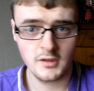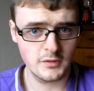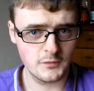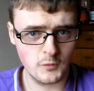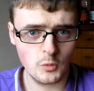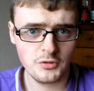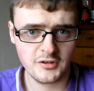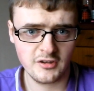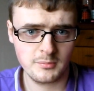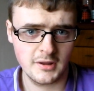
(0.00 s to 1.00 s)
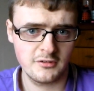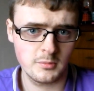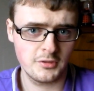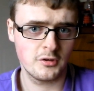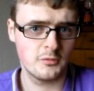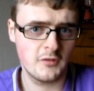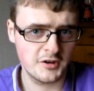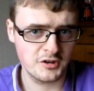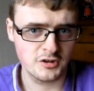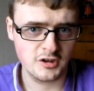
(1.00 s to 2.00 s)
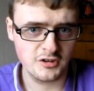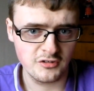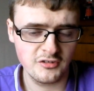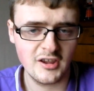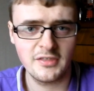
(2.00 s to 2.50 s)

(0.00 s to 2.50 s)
The fourth takes place with her finding her cousins,